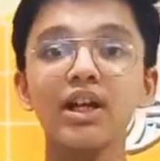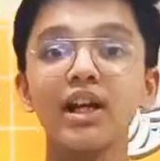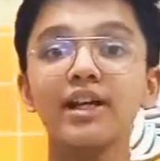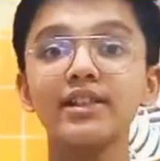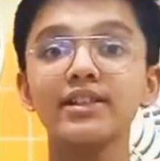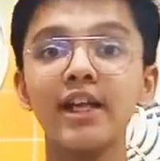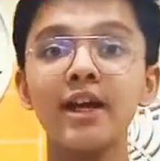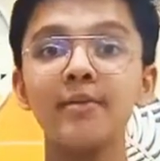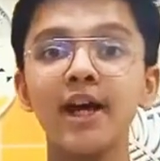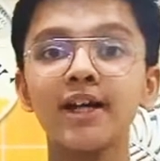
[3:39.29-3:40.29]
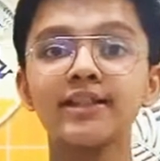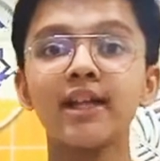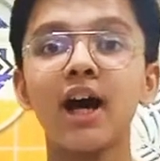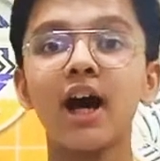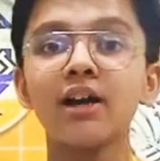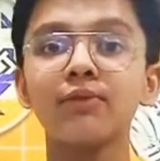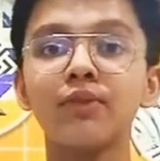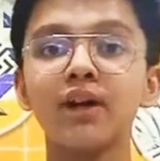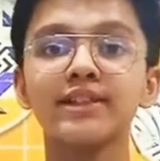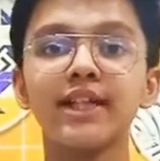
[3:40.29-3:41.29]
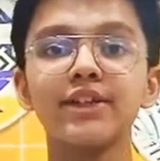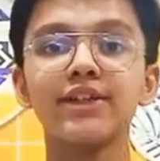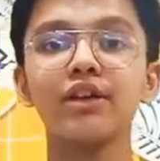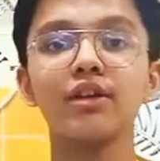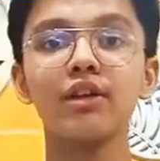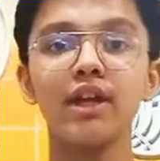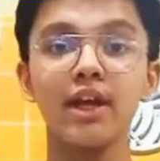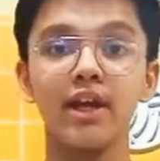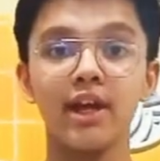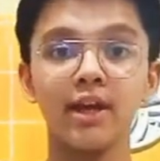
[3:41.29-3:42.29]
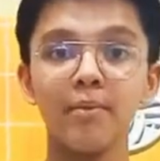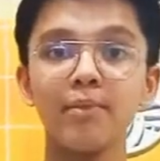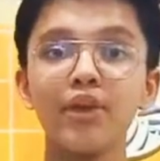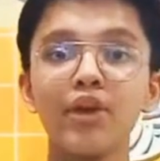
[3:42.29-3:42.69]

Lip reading: It is named as Alpha Centauri A.